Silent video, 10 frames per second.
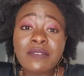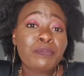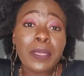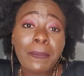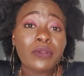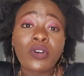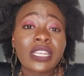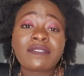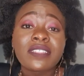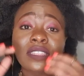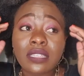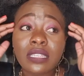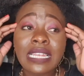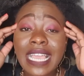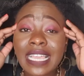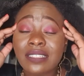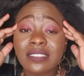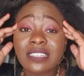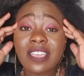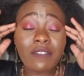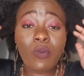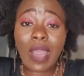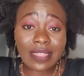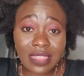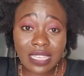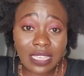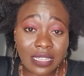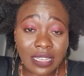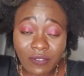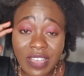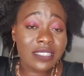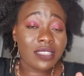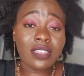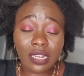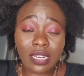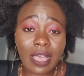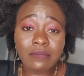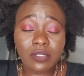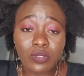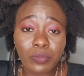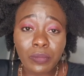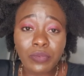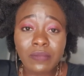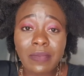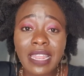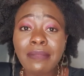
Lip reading: people don't even, like, it's never one thing, the first thing that comes into people's mind.